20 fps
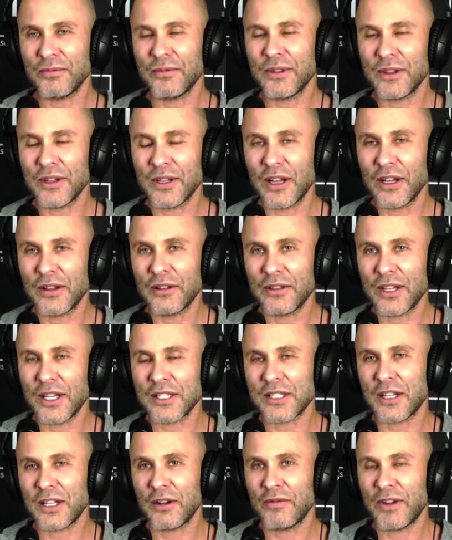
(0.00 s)
that things
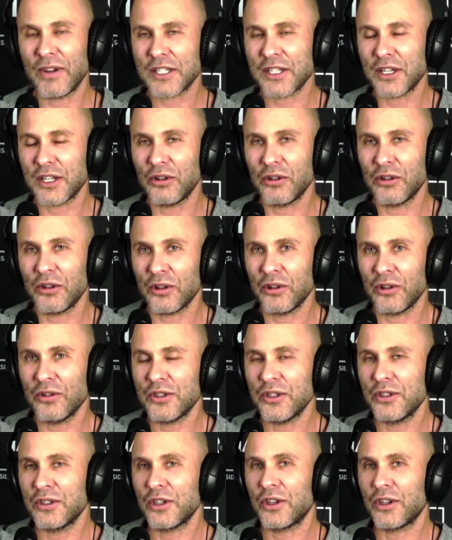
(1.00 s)
like vascular
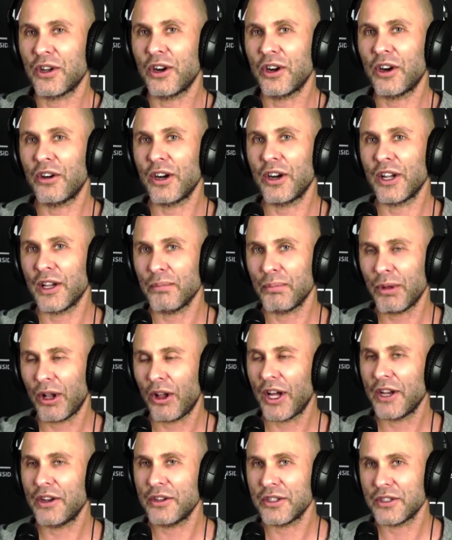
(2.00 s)
occlusions occurring and
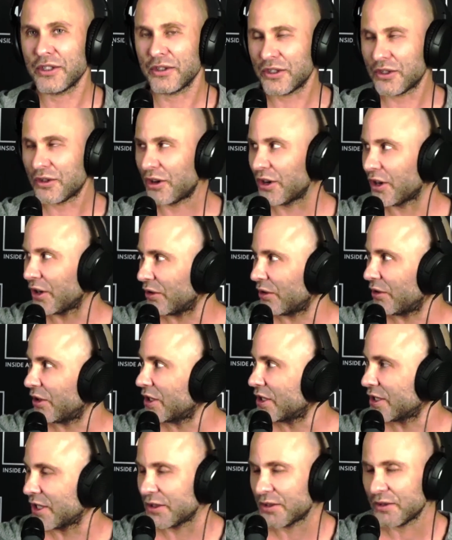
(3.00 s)
blindness and stroke and all these
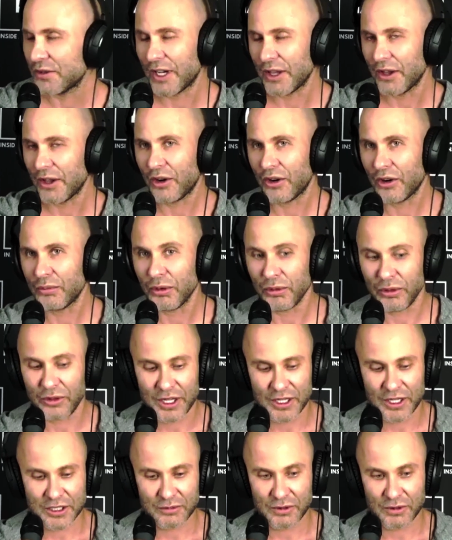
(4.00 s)
sorts of other horrible things
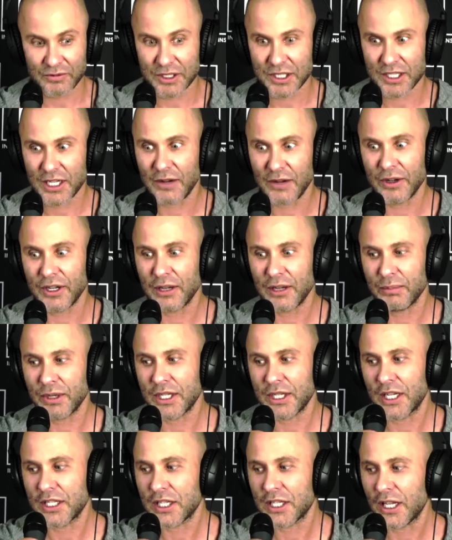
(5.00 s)
that we've discovered can
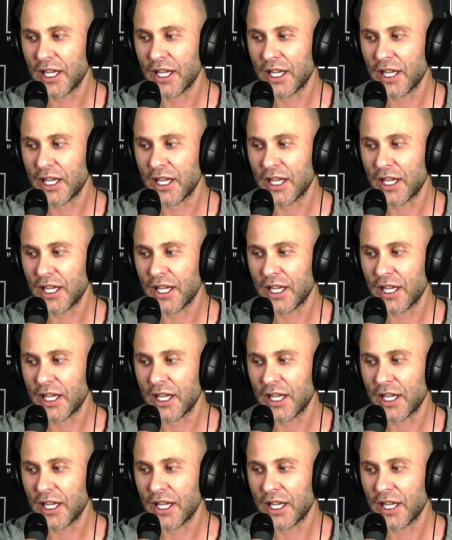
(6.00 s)
potentially